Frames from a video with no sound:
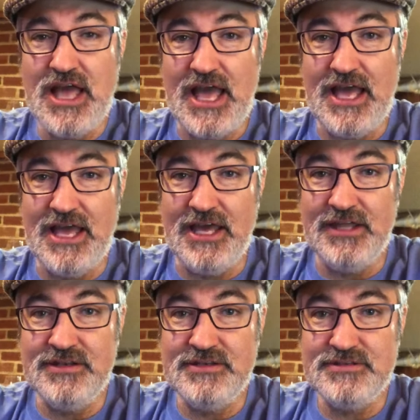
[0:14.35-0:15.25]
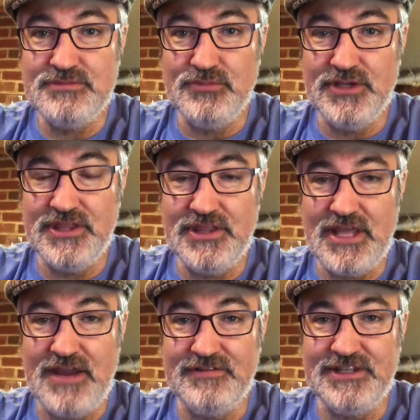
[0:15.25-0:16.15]
and with
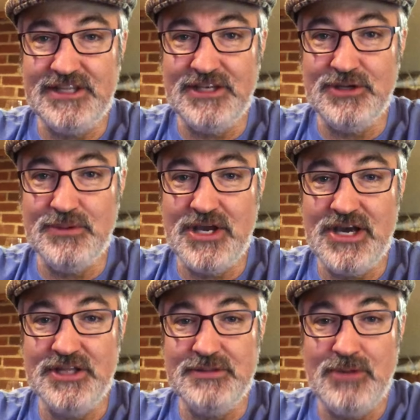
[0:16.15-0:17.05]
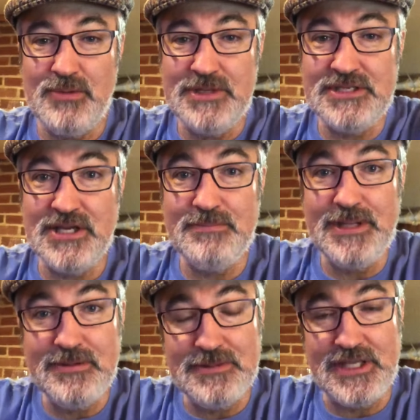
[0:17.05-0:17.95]
everything going on at the moment, not
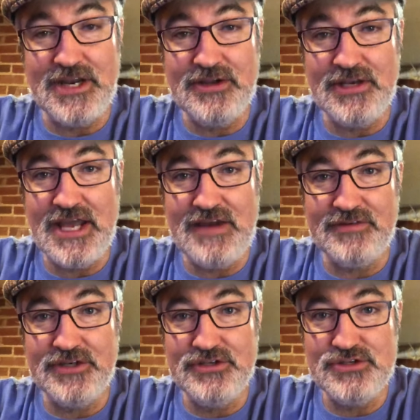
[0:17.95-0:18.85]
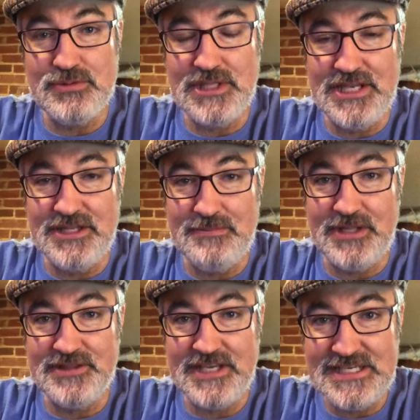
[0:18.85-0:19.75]
being able to get out and have our usual end of the
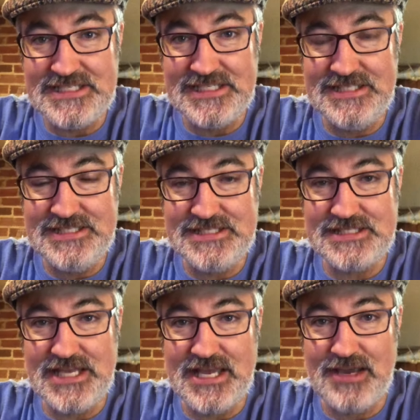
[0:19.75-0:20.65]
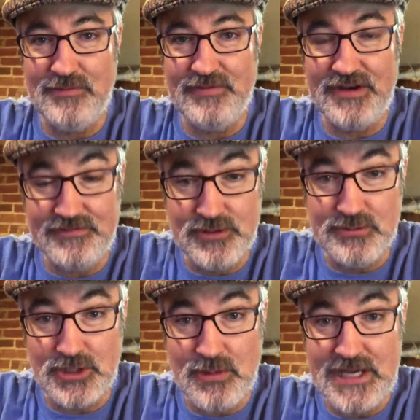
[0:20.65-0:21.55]
month tastings, we've had a few
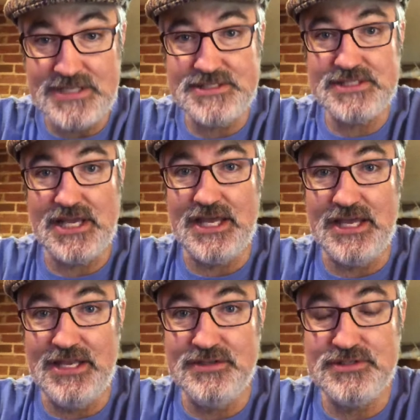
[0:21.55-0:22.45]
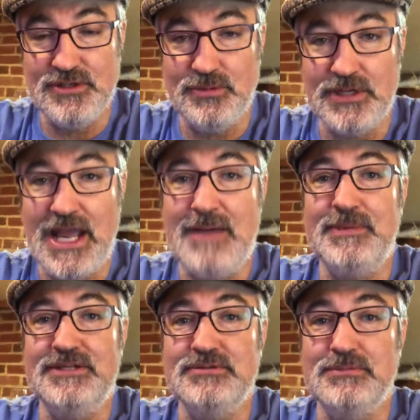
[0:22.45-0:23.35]
requests, and so we're
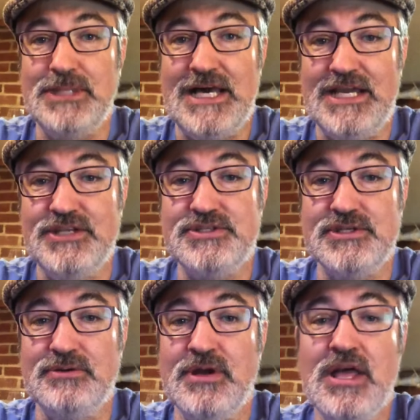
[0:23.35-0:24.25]
happy to oblige. So